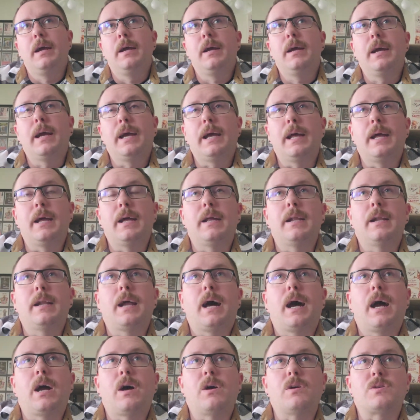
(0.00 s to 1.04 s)
and
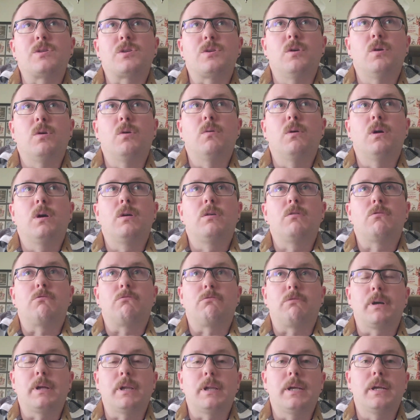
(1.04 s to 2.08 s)
I also
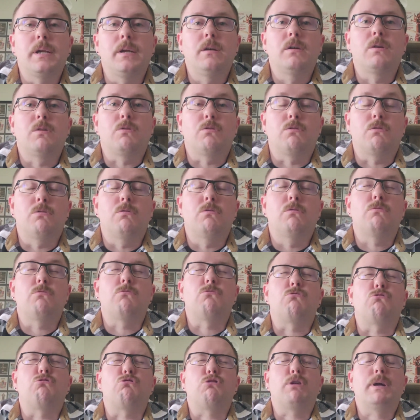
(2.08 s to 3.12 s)
really
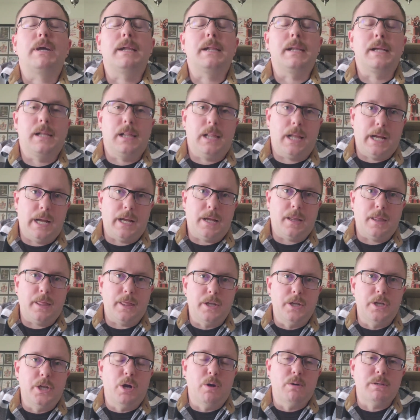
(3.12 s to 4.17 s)
like the
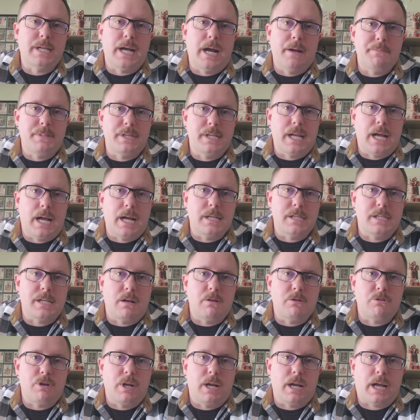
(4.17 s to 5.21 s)
No Time to Die
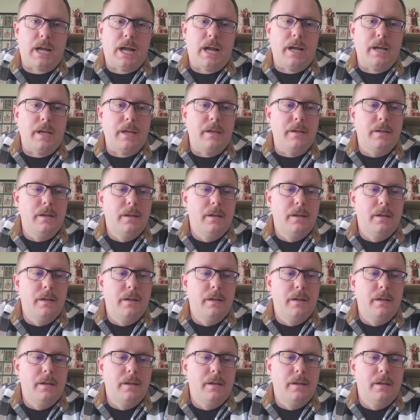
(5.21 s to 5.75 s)
soundtrack. I